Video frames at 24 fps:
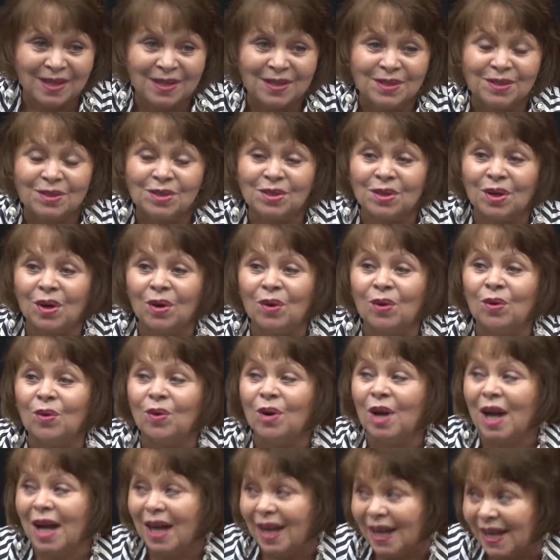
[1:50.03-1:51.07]

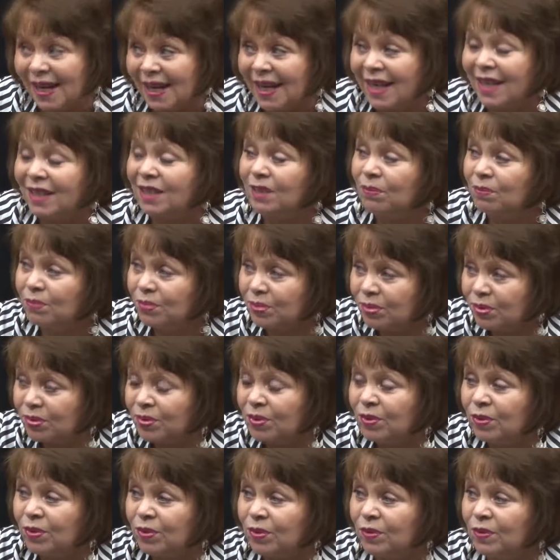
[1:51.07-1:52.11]
So I had to
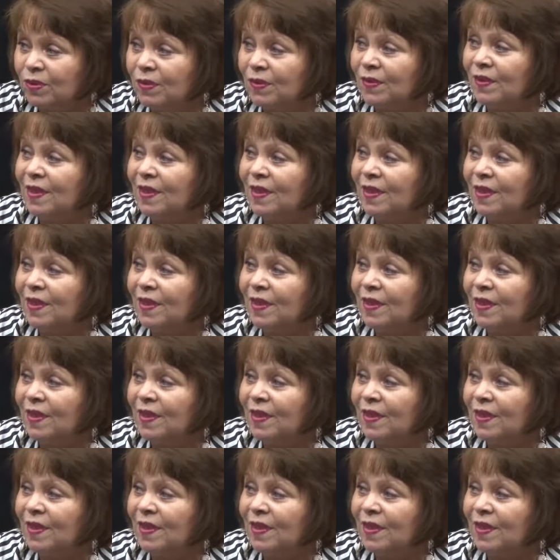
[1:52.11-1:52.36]
prove